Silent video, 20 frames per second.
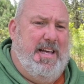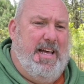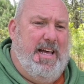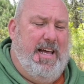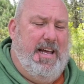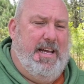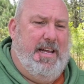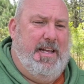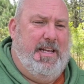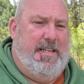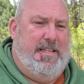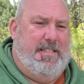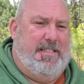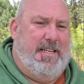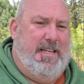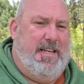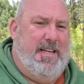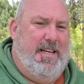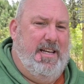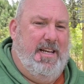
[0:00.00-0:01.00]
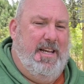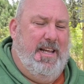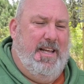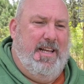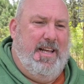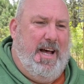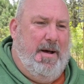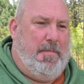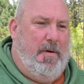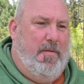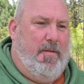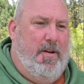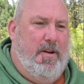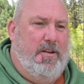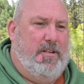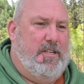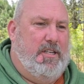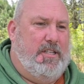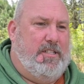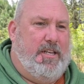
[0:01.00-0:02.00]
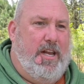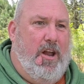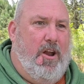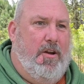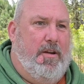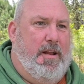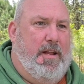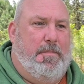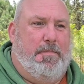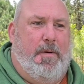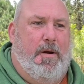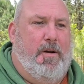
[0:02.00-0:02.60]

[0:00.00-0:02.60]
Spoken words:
And I'm over here just staring at these